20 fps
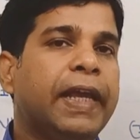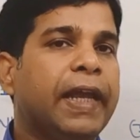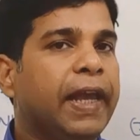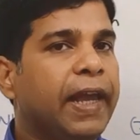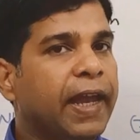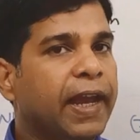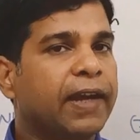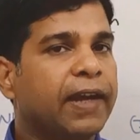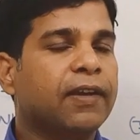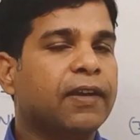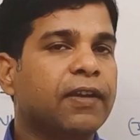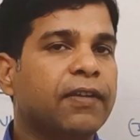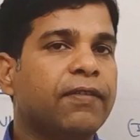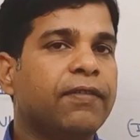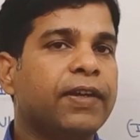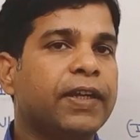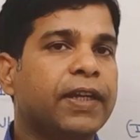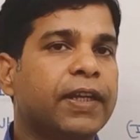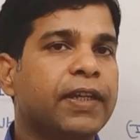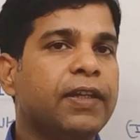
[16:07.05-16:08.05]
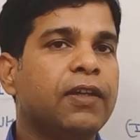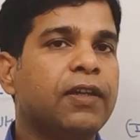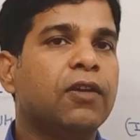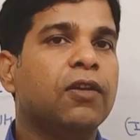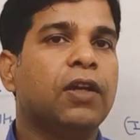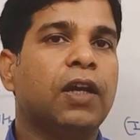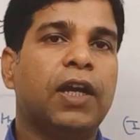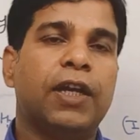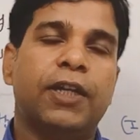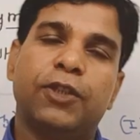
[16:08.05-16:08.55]
activity
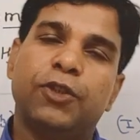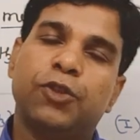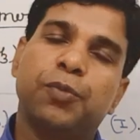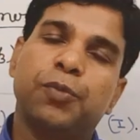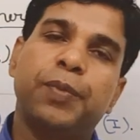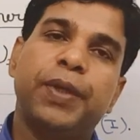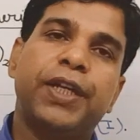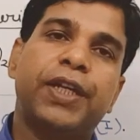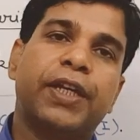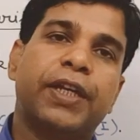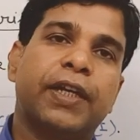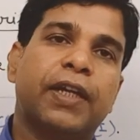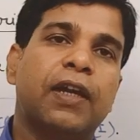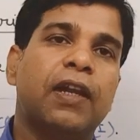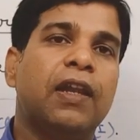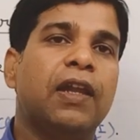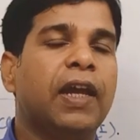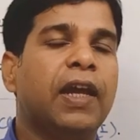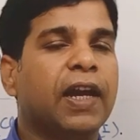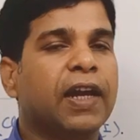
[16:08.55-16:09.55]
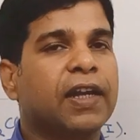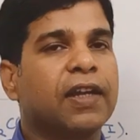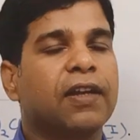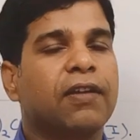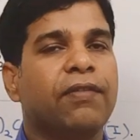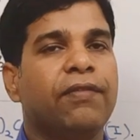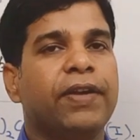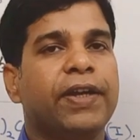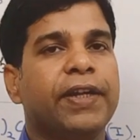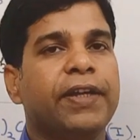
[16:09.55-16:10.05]
and geometrical
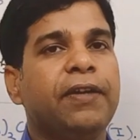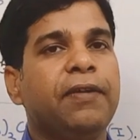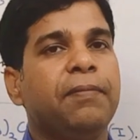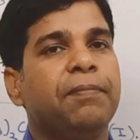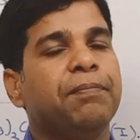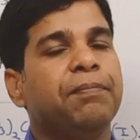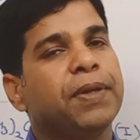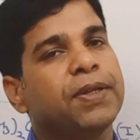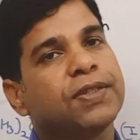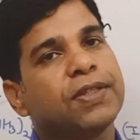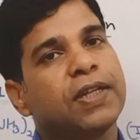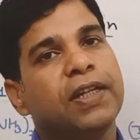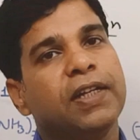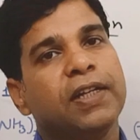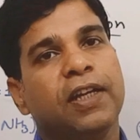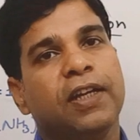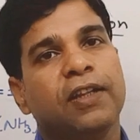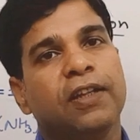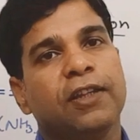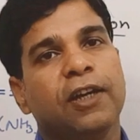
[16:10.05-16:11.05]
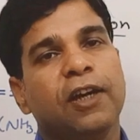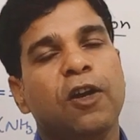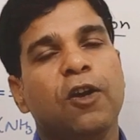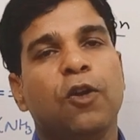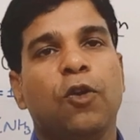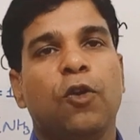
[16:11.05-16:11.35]
activity present in the